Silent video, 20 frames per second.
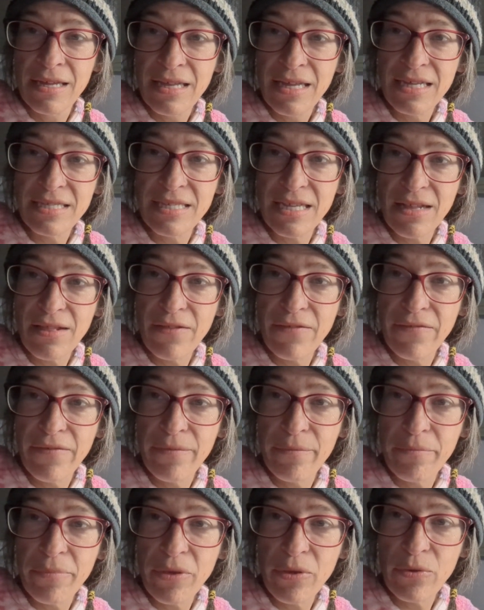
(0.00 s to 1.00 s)
That's
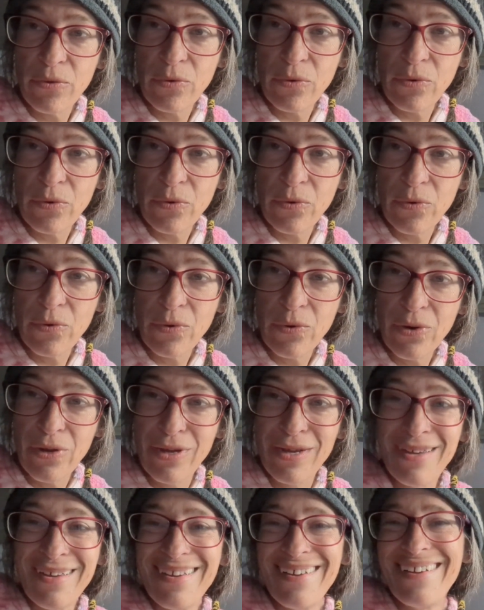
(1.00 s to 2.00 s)
Elephant Butte.
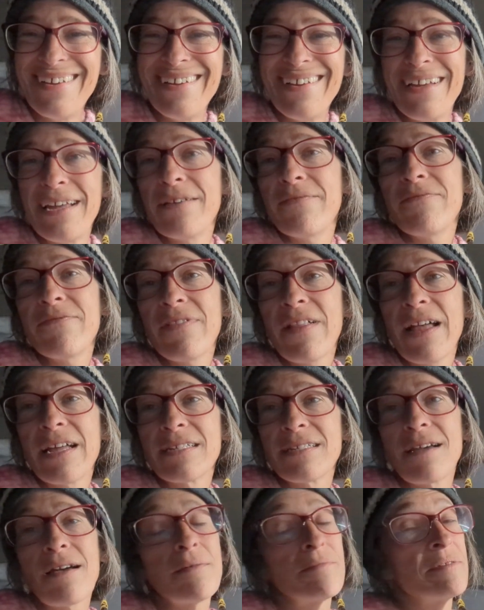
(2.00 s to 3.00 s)
Flat
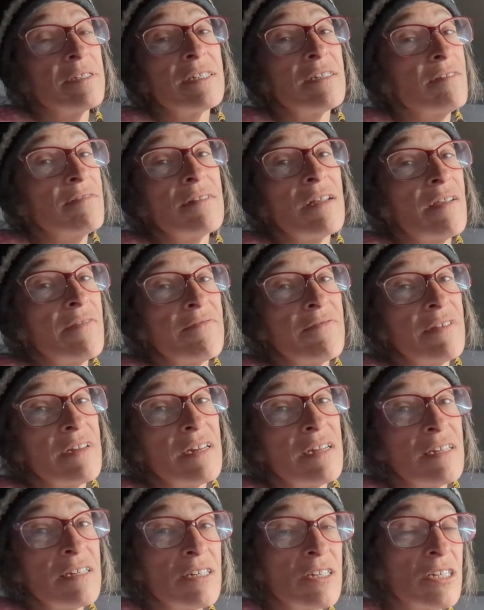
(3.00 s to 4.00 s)
top, still not
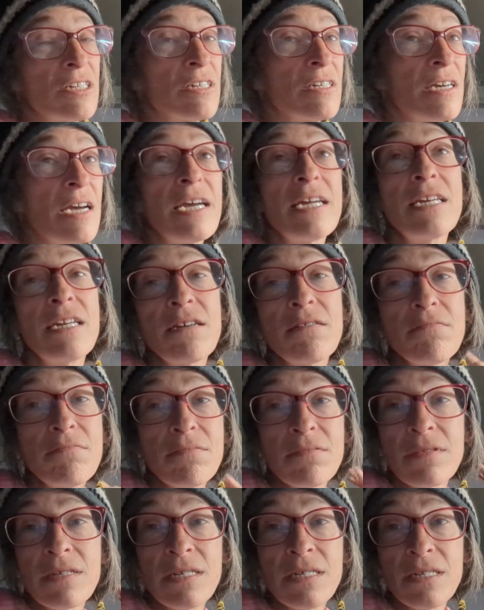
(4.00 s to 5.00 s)
finished. I know.
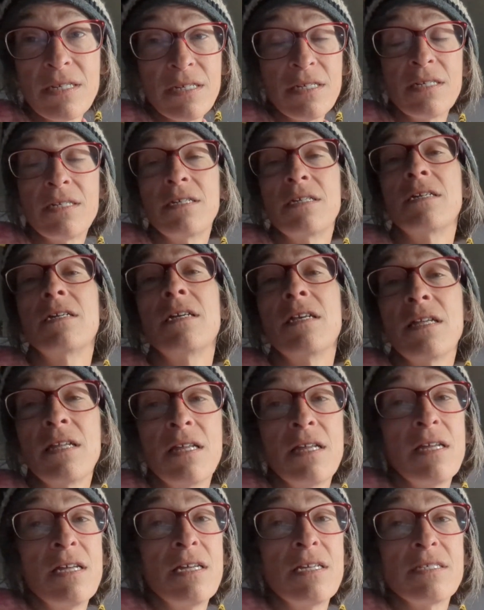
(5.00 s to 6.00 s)

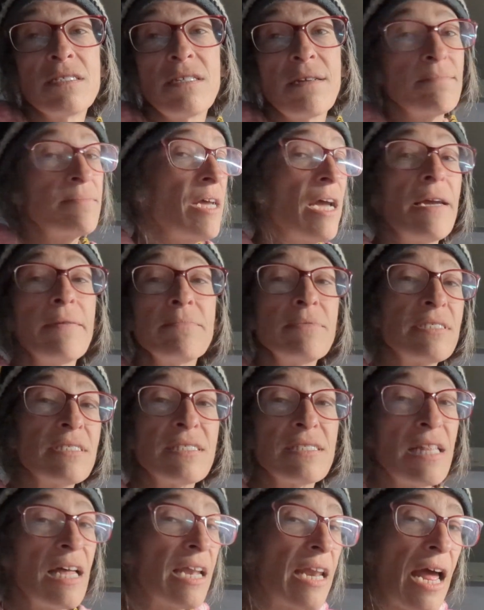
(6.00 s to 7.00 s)
Sometimes
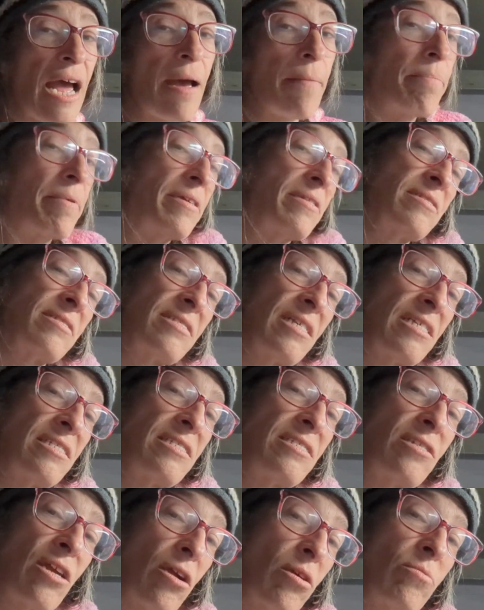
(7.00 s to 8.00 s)
that happens. I
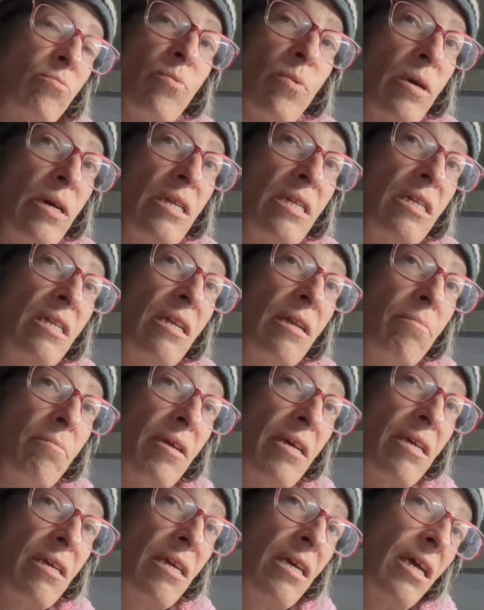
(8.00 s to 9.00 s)
start one and I'm
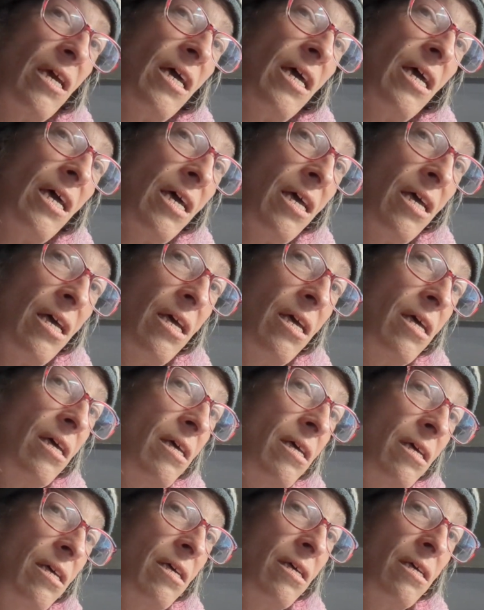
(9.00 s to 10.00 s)
like,
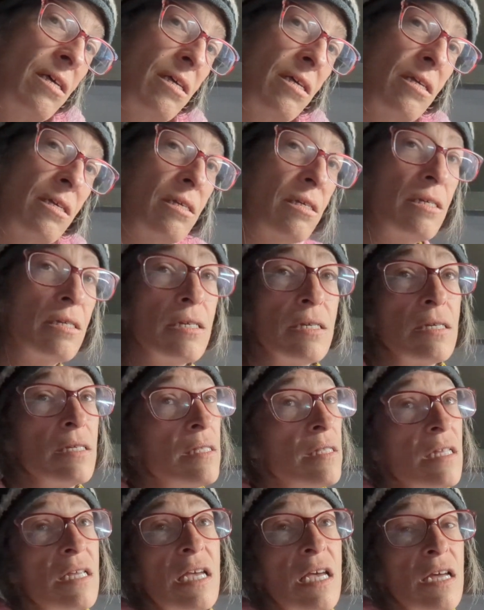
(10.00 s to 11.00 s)

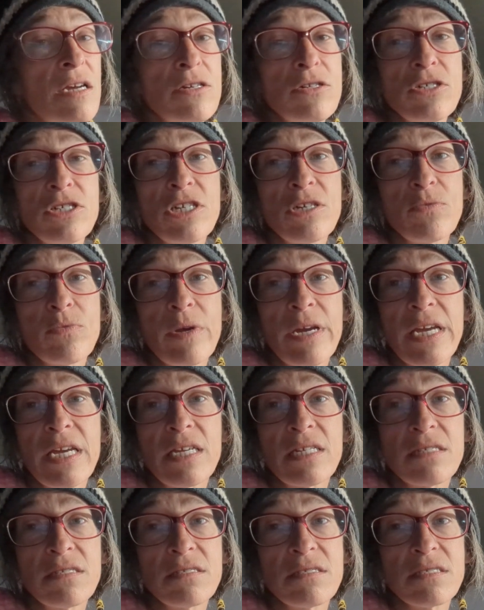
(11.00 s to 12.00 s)
and the energy
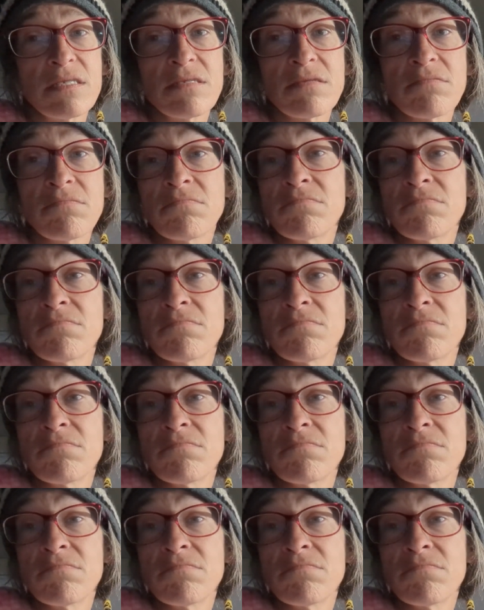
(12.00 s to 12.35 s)
wanes.